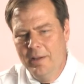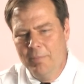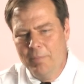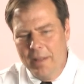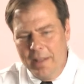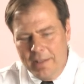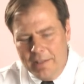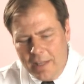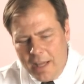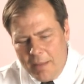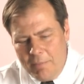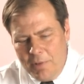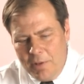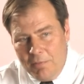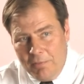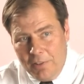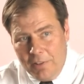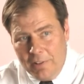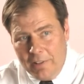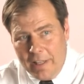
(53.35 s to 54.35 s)
By the time
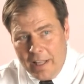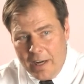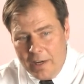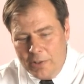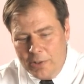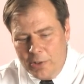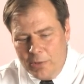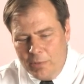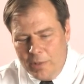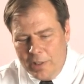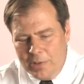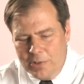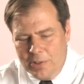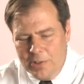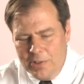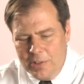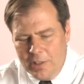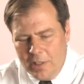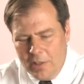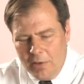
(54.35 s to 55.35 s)
you've looked down at your wrist
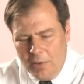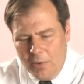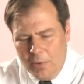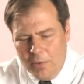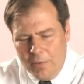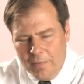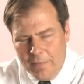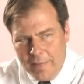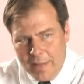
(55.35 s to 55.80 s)
and said, oh,